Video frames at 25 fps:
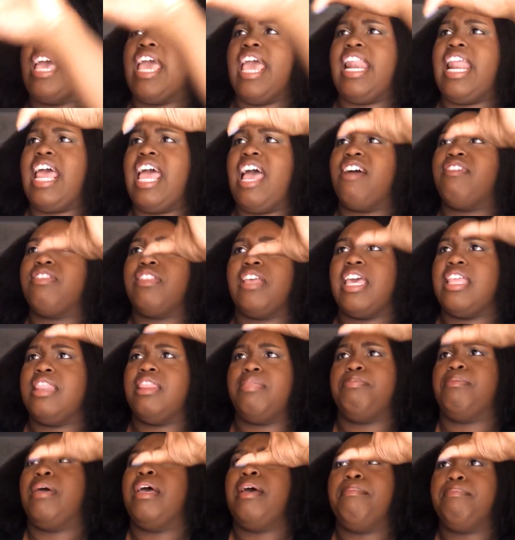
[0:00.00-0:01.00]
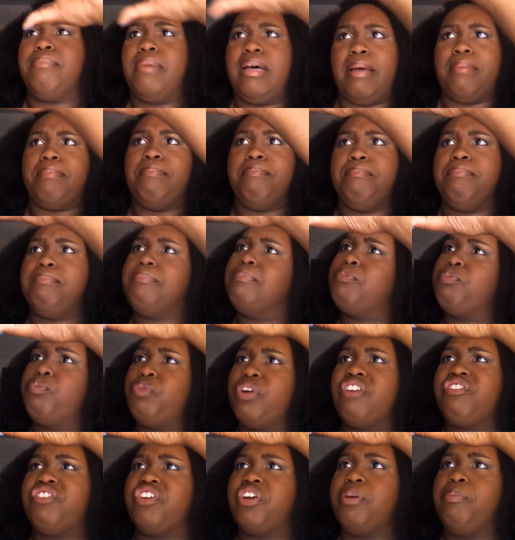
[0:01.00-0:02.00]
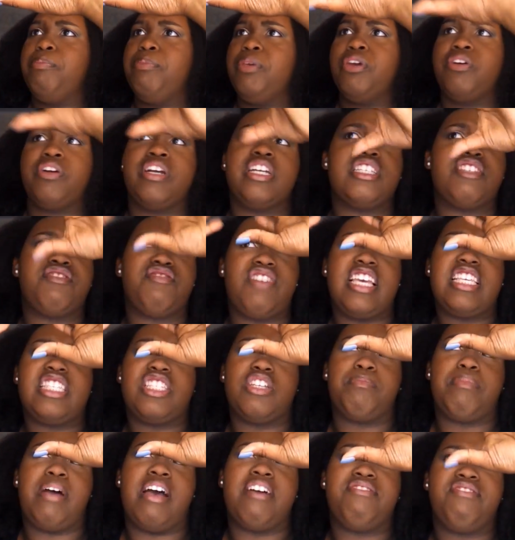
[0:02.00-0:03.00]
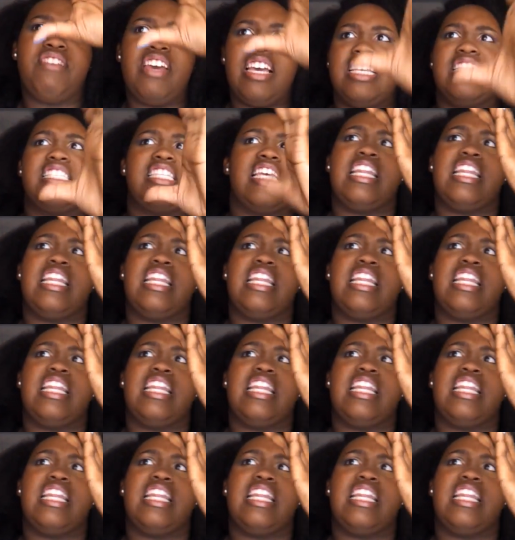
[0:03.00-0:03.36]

and my rear mirror is faced on my face,